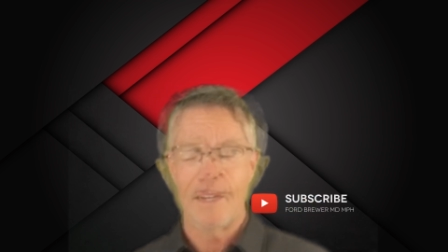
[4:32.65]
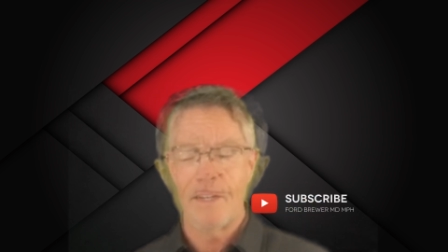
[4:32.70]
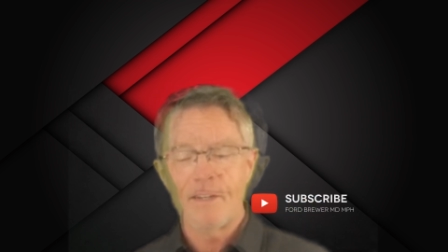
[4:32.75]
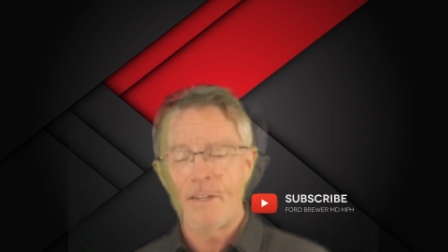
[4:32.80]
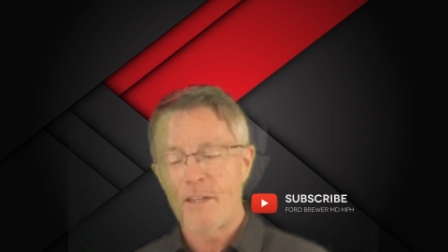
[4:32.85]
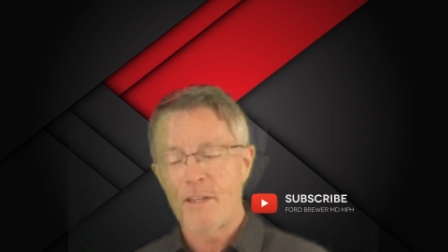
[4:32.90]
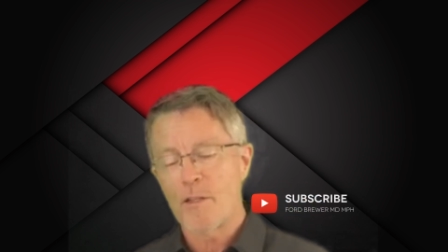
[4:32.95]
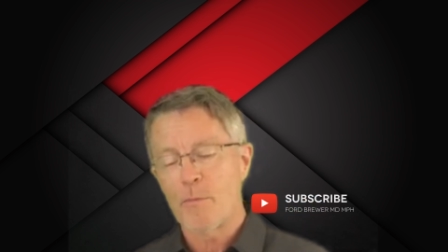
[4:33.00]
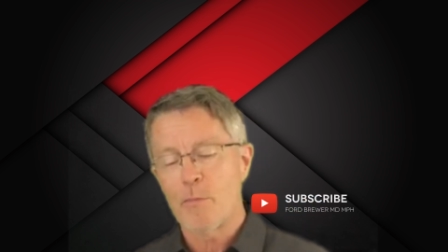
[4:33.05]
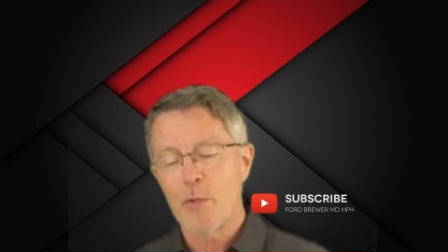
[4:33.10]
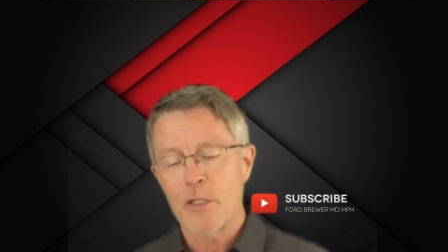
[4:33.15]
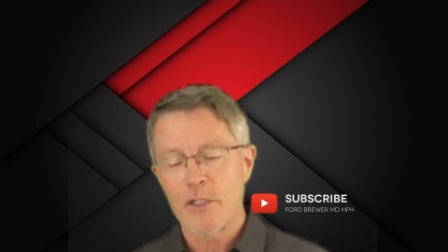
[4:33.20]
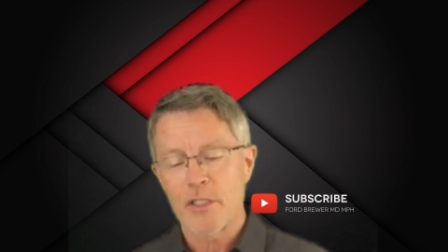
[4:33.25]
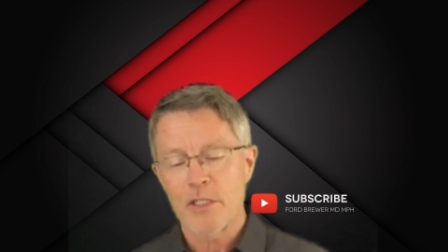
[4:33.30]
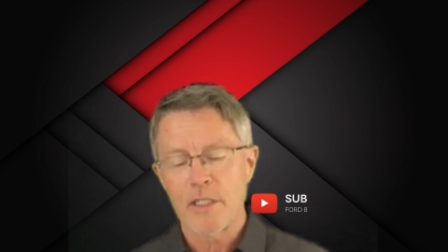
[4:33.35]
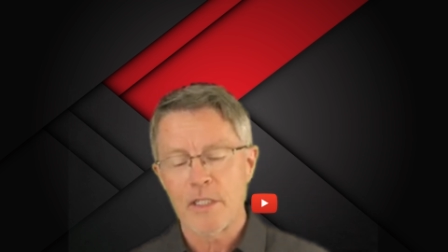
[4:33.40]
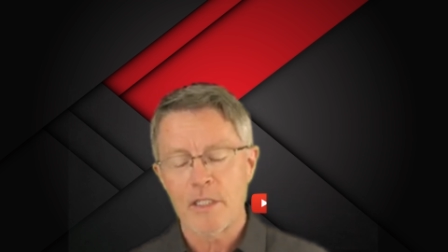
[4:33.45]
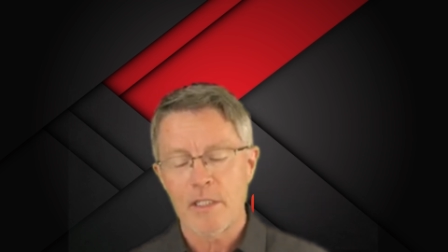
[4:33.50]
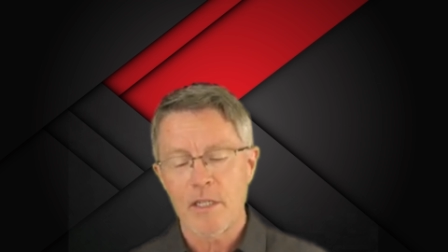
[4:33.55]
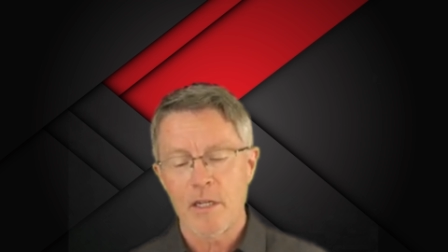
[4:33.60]
Another
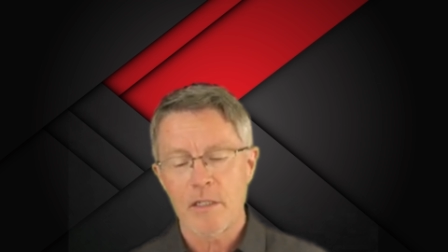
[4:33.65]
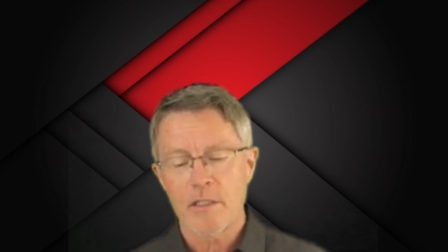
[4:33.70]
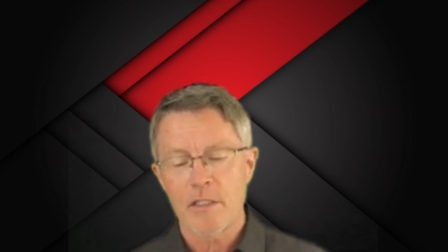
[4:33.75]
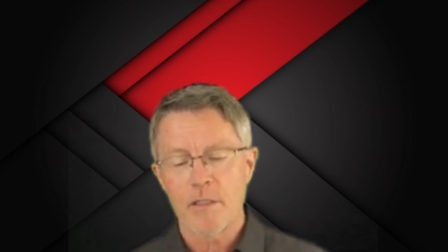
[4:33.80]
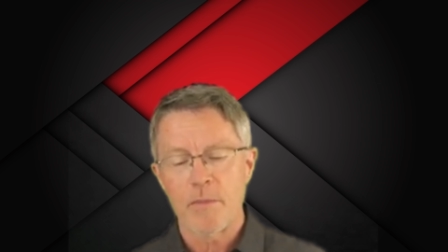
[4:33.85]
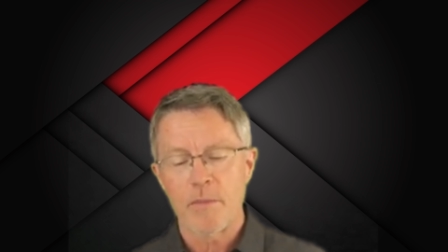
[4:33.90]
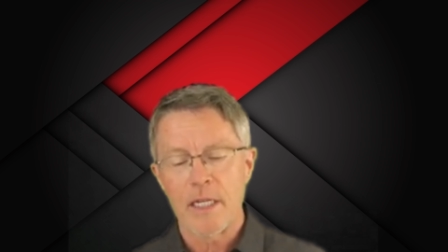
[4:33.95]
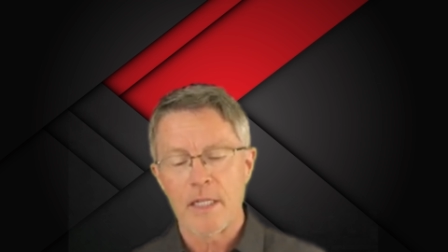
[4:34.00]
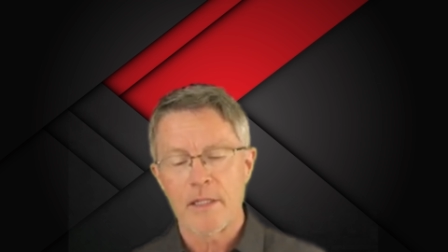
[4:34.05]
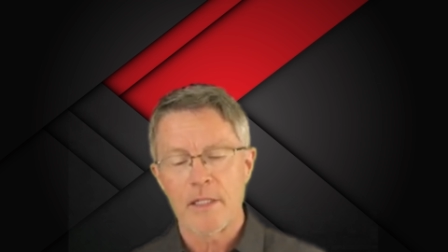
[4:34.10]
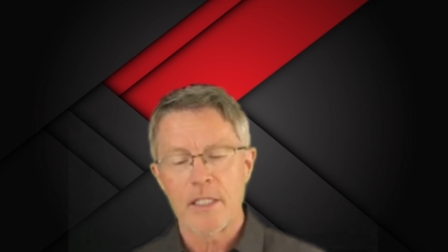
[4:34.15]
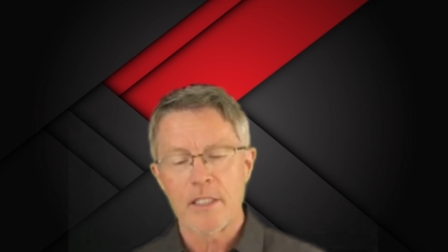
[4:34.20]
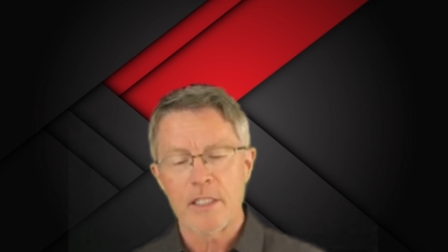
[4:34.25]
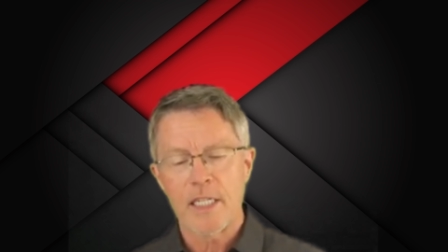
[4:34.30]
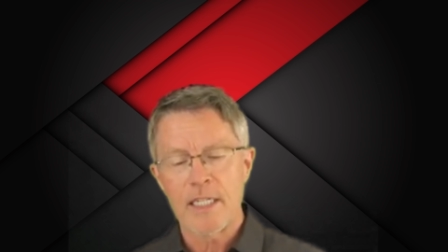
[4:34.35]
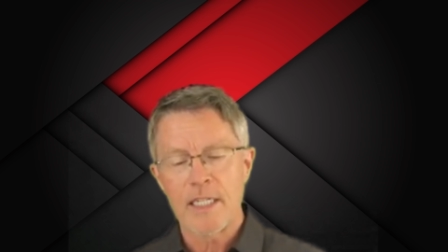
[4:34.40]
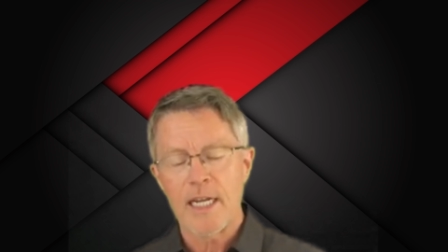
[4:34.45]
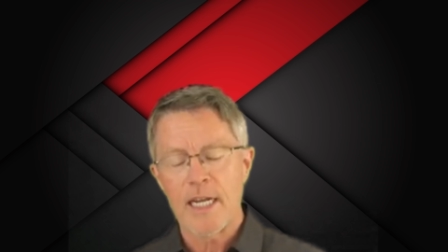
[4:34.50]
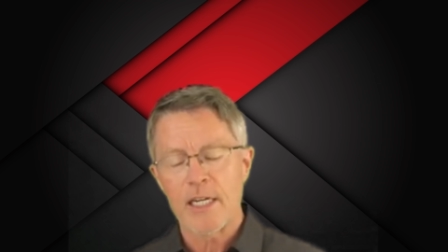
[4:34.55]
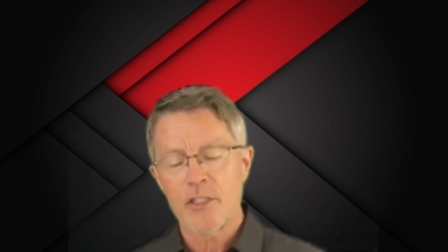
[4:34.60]
person that talks about this,
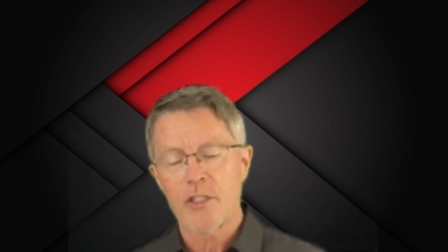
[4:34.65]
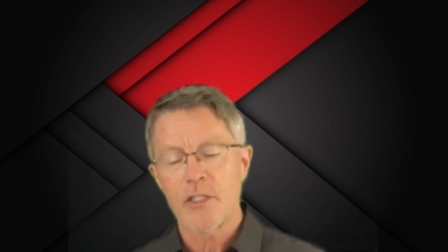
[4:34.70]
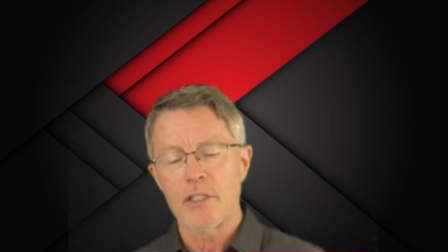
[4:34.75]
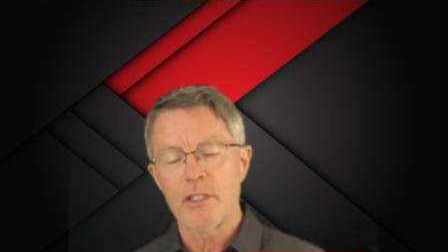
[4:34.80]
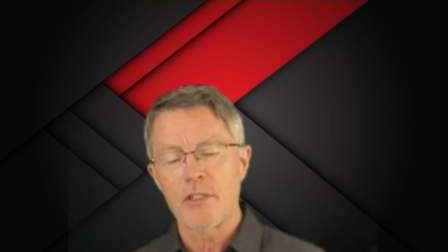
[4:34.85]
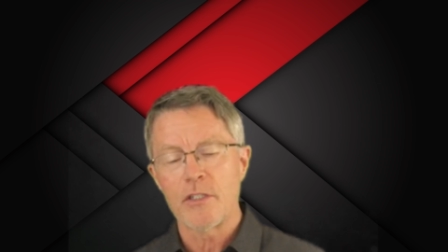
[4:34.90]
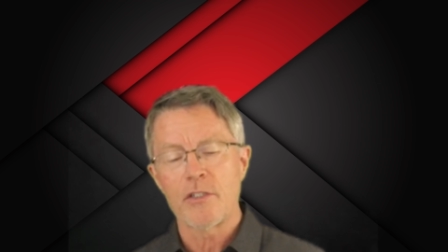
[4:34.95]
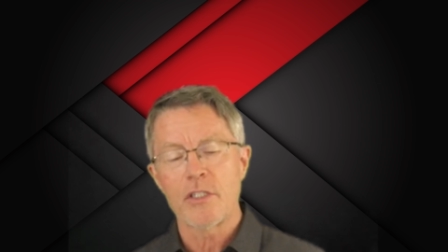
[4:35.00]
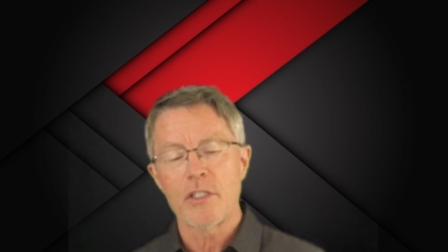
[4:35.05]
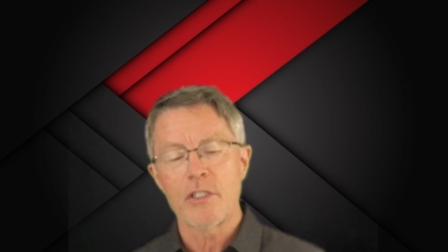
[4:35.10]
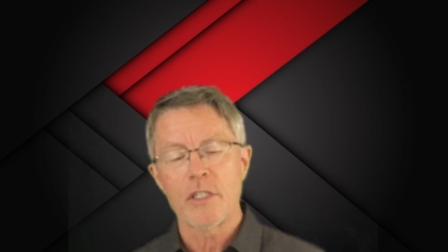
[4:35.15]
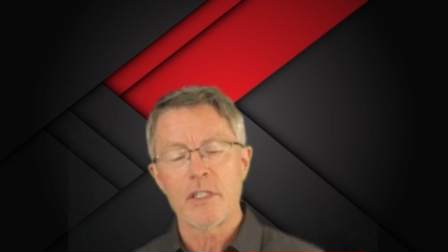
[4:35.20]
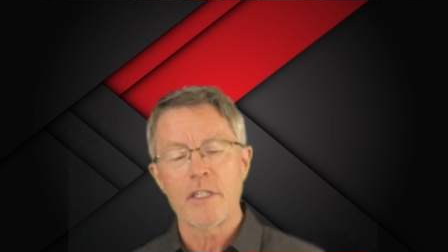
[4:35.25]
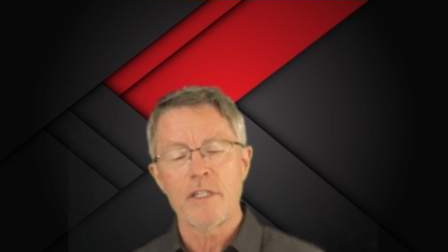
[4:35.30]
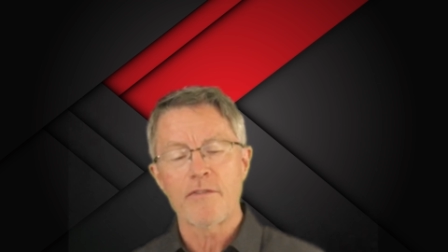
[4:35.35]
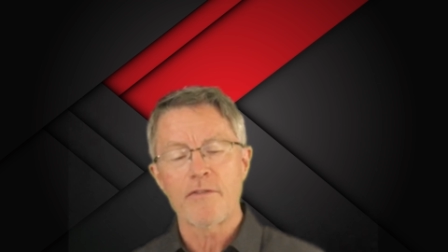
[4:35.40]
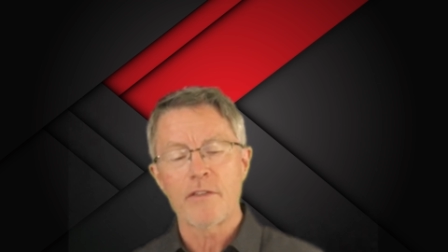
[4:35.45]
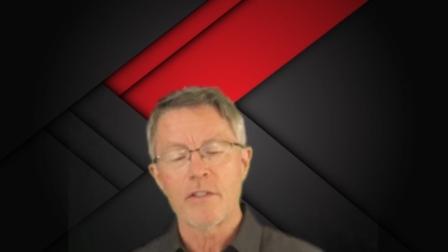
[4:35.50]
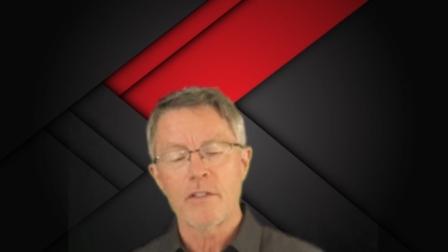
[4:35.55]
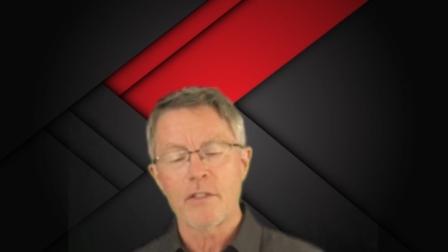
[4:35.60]
he actually uses a
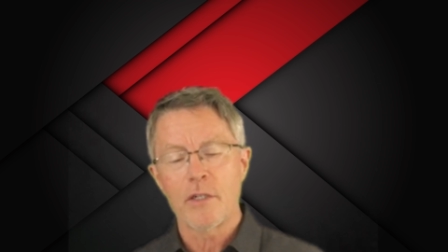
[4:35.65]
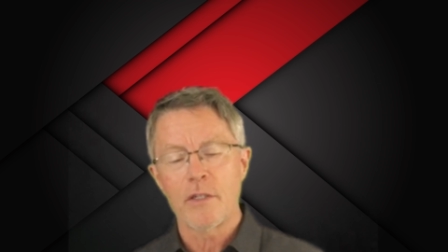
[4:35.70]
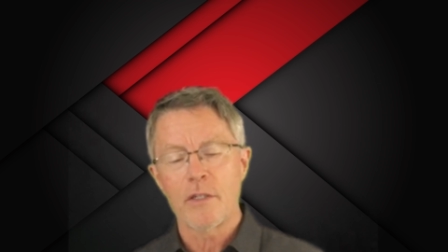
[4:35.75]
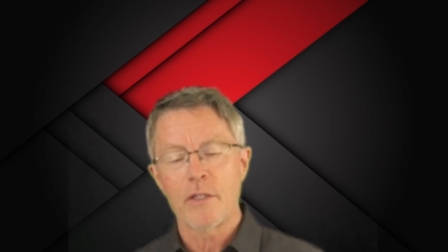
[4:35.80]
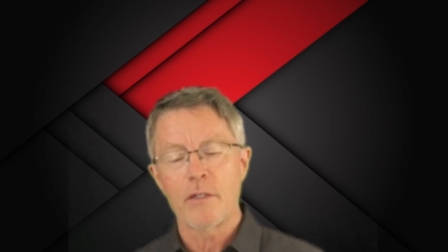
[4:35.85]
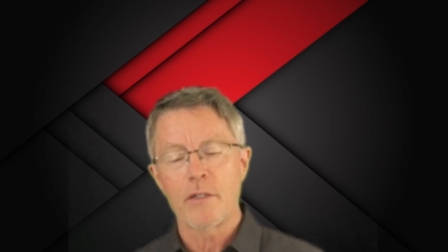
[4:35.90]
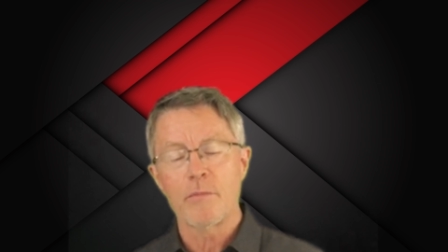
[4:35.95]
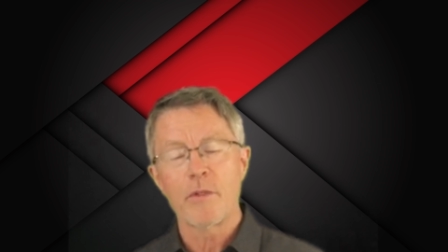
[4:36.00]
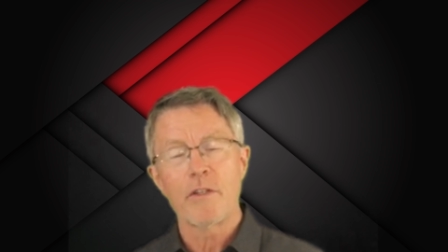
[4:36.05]
different term.